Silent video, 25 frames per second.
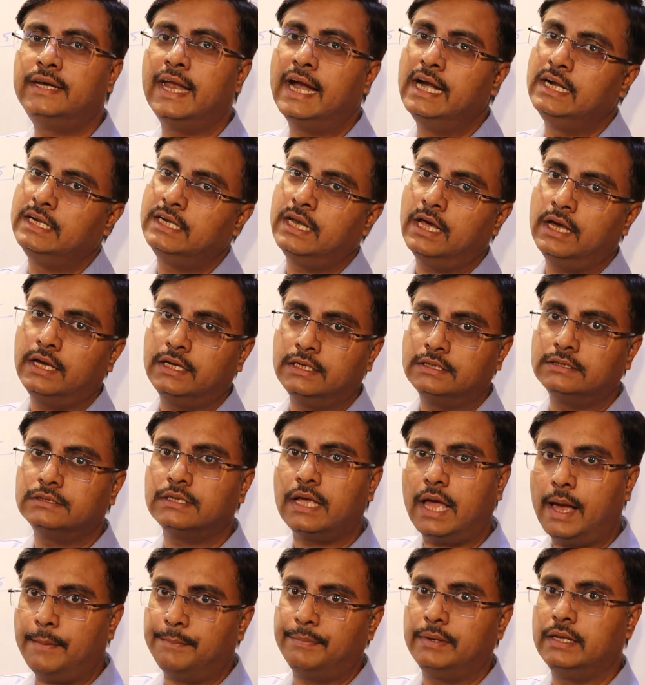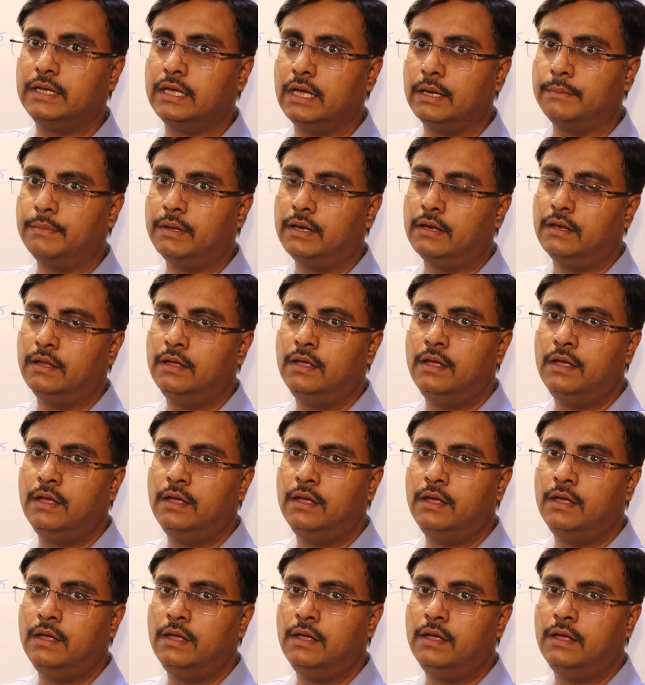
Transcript: delta is applicable.